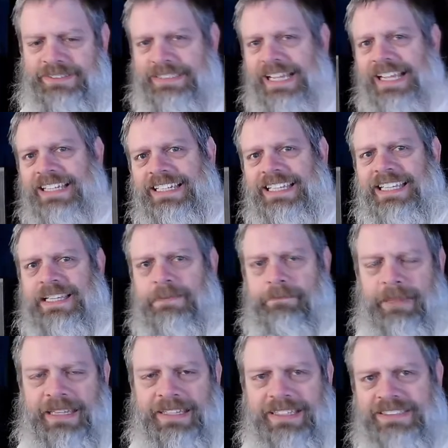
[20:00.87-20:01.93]
tightening and
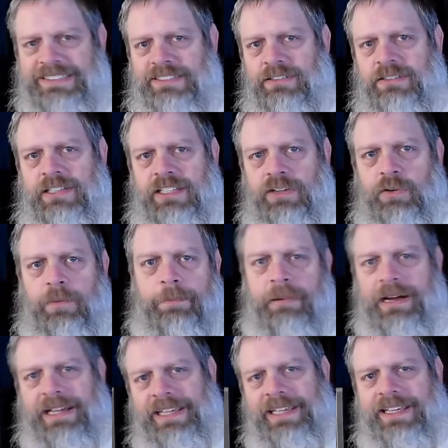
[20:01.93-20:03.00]
maintenance on the old
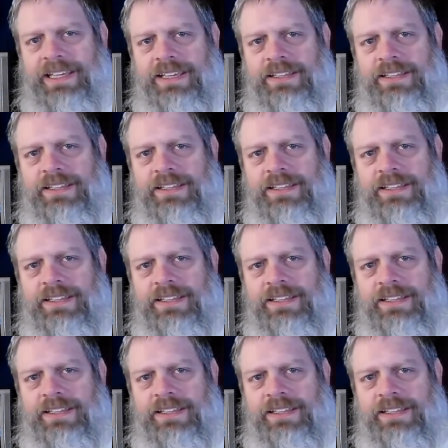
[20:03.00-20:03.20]
bike.